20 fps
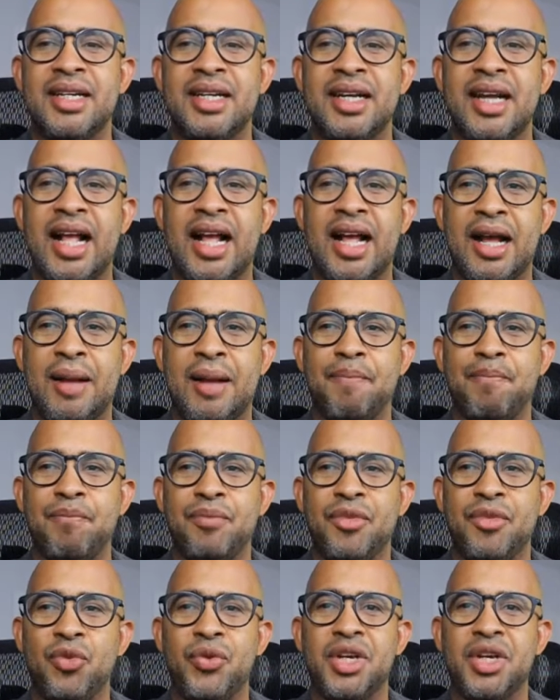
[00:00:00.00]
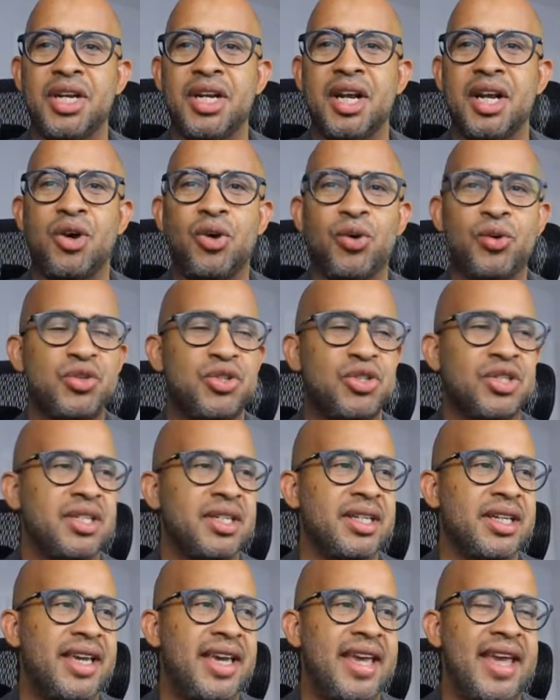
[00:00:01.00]
We're going to
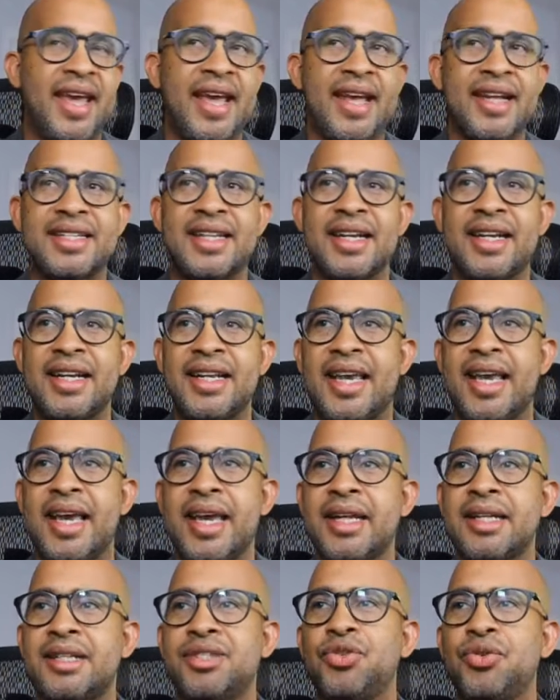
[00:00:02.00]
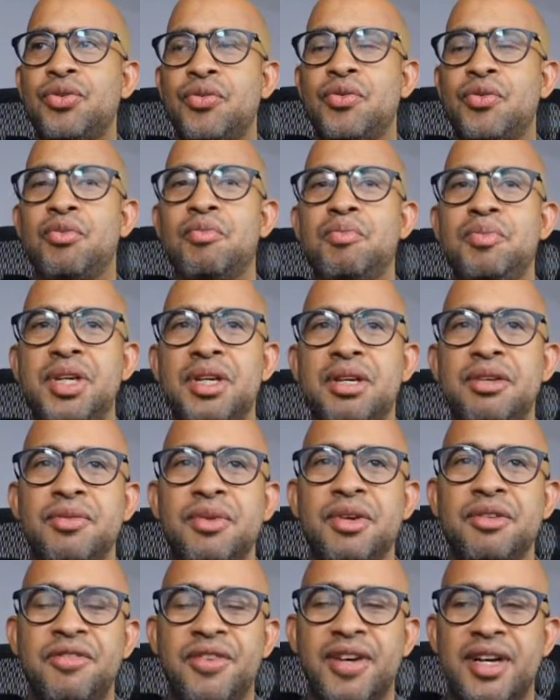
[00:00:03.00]
host Kent, and Kent will be
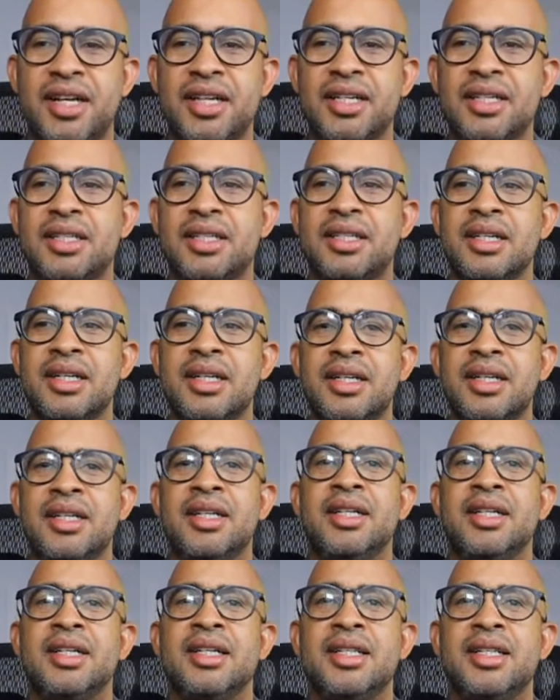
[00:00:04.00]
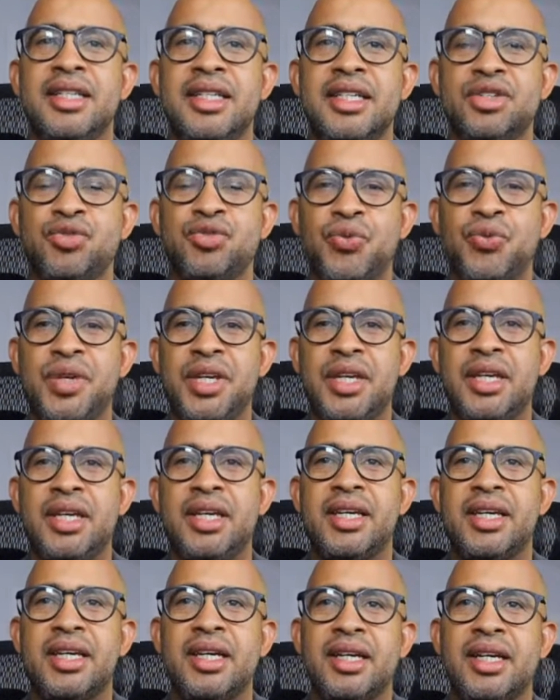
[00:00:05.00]
with us this
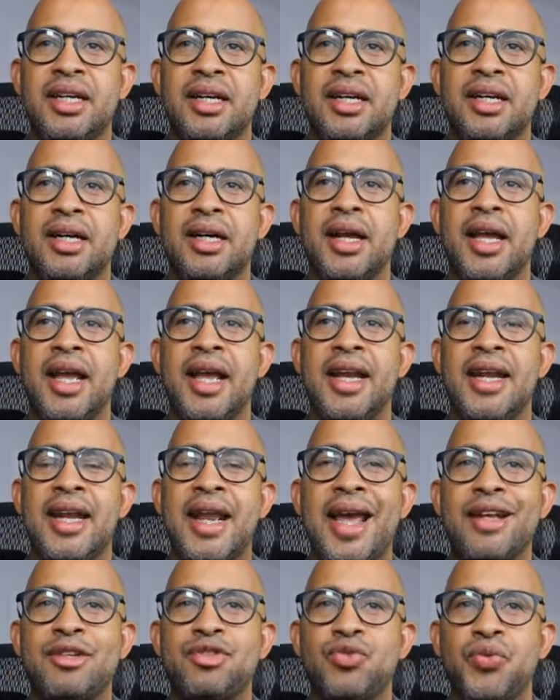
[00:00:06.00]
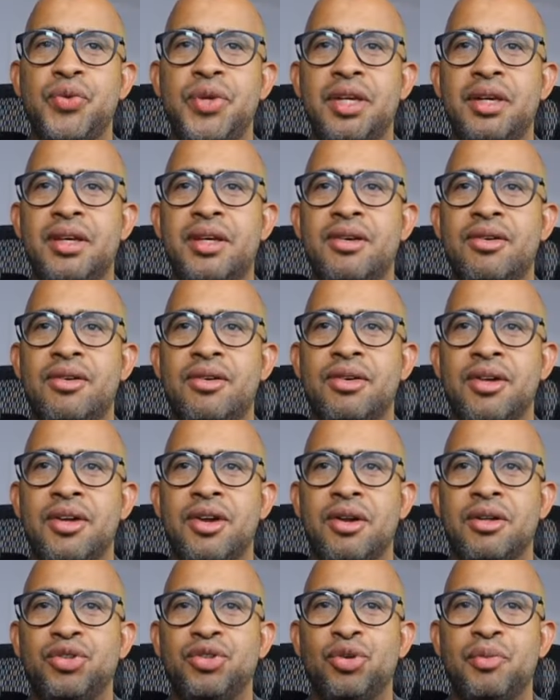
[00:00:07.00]
week and next week on
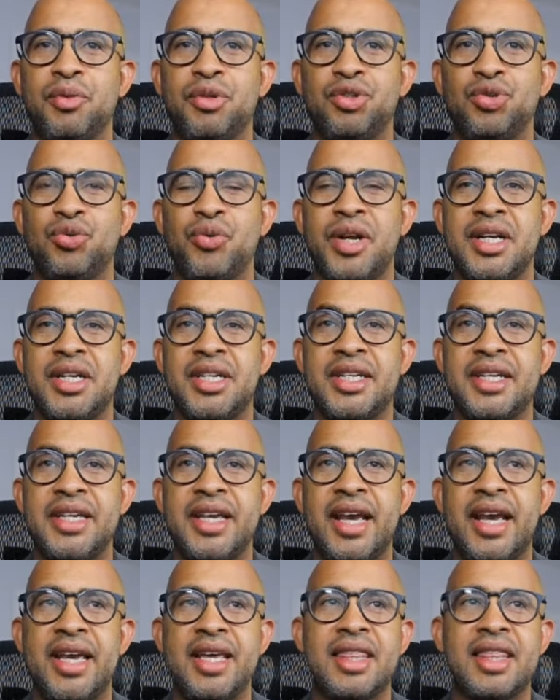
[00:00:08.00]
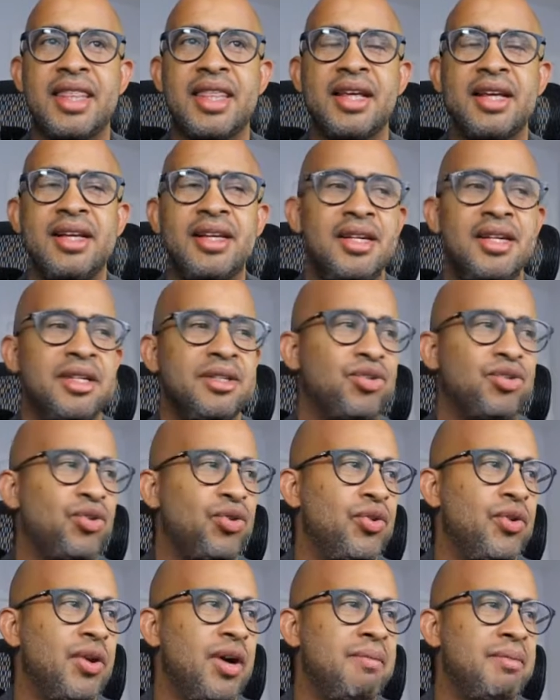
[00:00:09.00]
October 28th.
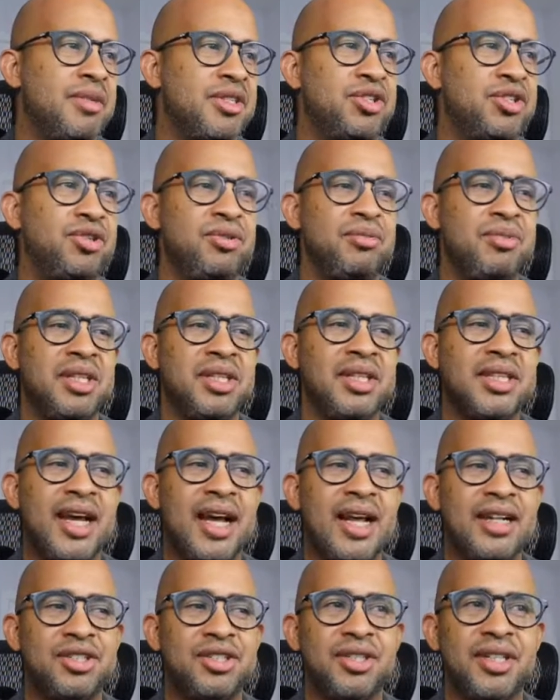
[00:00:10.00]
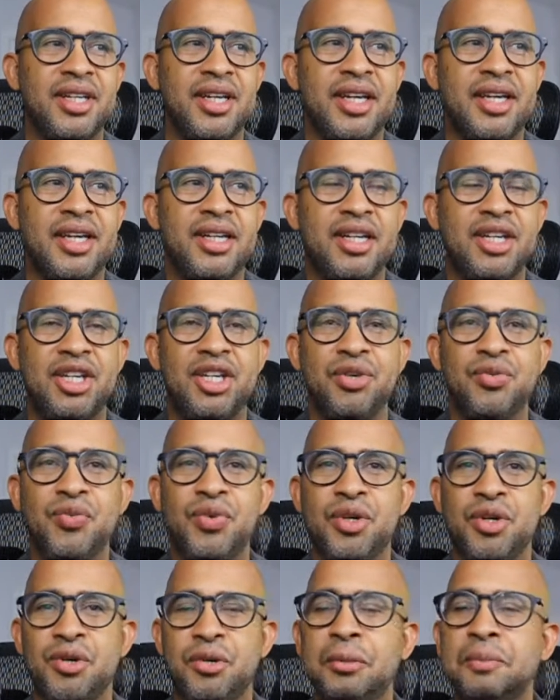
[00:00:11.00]
So I'm assuming that today he
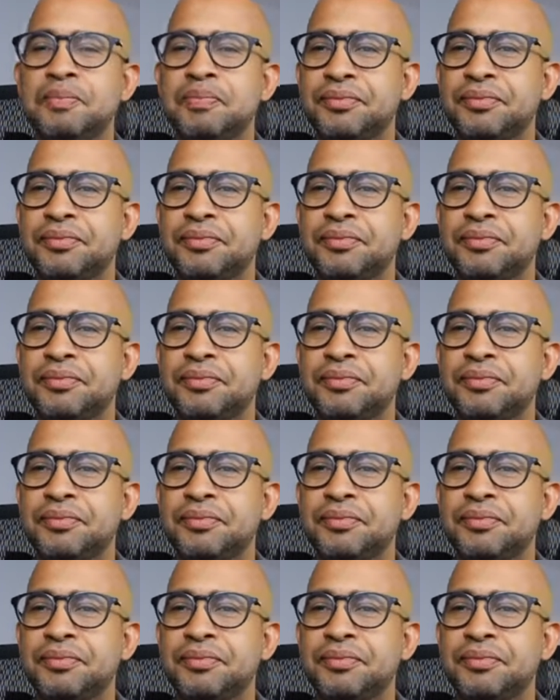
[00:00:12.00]
will